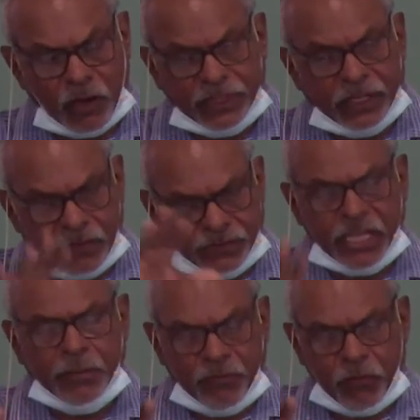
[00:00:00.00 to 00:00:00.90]
think I've shared
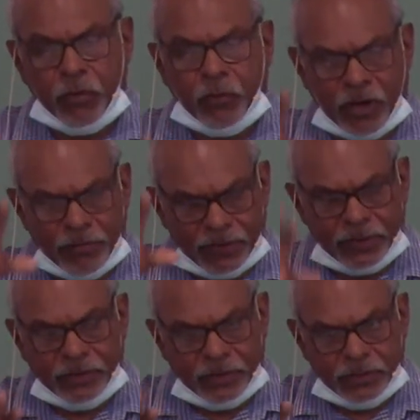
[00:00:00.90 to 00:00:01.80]
before,
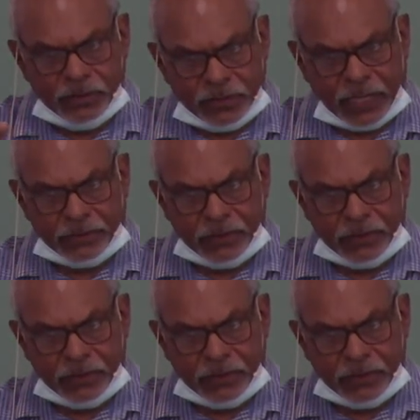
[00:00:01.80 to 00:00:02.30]
that